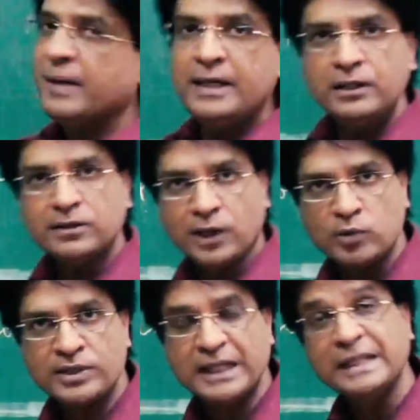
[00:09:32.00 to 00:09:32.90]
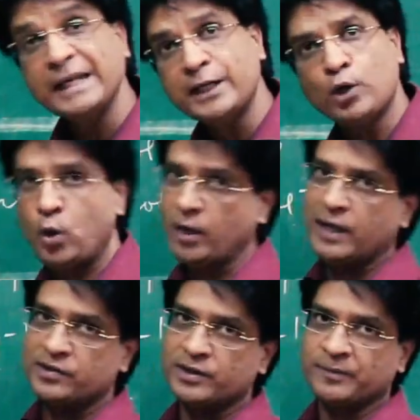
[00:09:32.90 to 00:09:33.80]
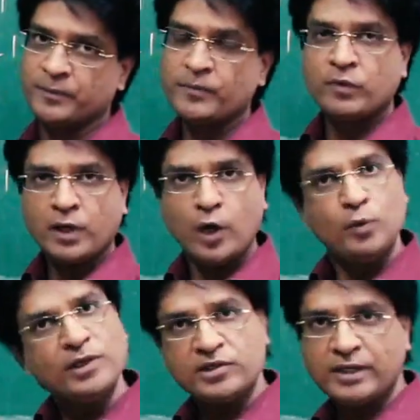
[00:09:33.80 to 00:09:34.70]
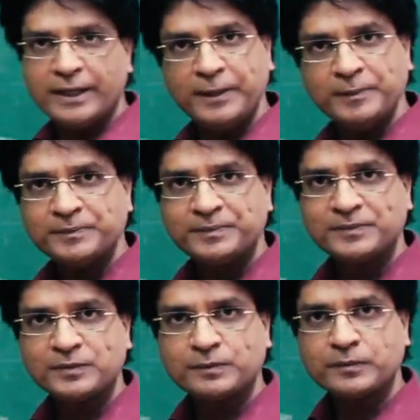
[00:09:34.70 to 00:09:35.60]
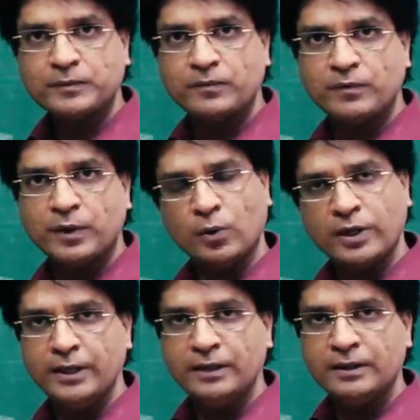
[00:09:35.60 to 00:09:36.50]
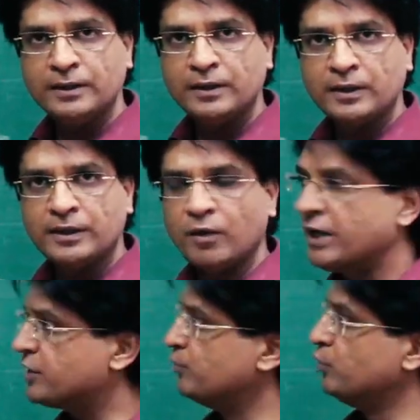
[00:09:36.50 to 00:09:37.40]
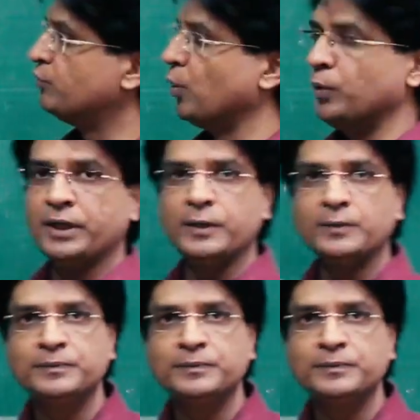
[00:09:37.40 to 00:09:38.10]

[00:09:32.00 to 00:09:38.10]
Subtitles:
by 1000 and they get a wrong answer. I hope this is clear. Okay, now let's move forward now.